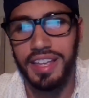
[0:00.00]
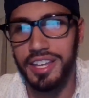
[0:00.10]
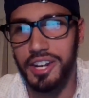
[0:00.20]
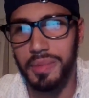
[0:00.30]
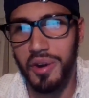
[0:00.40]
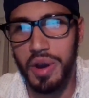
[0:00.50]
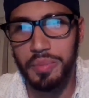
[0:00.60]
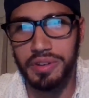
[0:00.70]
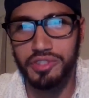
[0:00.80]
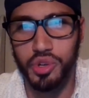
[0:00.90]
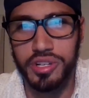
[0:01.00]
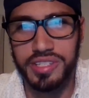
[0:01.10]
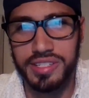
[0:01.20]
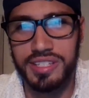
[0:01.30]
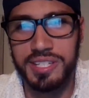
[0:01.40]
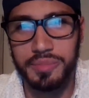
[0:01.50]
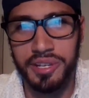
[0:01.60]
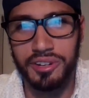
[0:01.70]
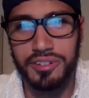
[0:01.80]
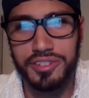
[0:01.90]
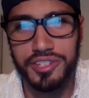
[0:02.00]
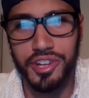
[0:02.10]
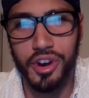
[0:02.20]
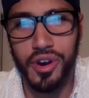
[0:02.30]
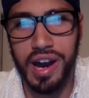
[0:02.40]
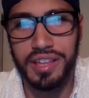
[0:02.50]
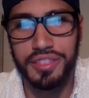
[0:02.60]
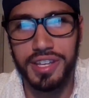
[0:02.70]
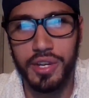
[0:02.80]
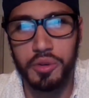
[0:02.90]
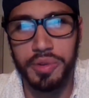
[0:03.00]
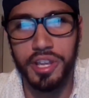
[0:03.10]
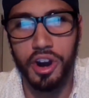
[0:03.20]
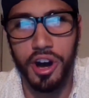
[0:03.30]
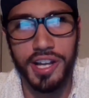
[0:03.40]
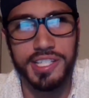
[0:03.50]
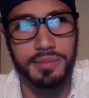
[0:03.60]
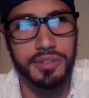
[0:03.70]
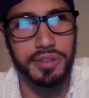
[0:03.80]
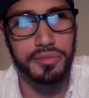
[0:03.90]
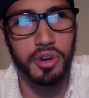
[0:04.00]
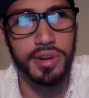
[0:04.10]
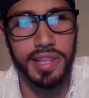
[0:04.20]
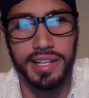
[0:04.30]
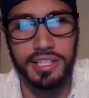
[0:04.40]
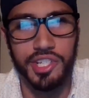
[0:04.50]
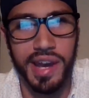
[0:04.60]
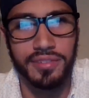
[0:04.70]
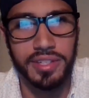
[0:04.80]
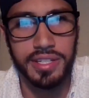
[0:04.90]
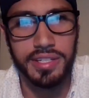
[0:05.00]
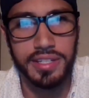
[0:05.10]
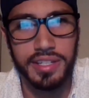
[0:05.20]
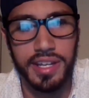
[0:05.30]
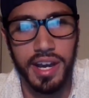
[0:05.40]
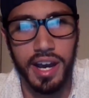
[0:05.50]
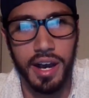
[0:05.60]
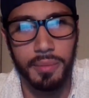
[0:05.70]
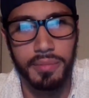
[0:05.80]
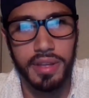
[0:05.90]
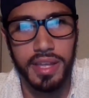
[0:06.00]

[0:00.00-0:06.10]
you know, my weapon of choice is the spear, so I think it would be awesome to throw it like a javelin, um,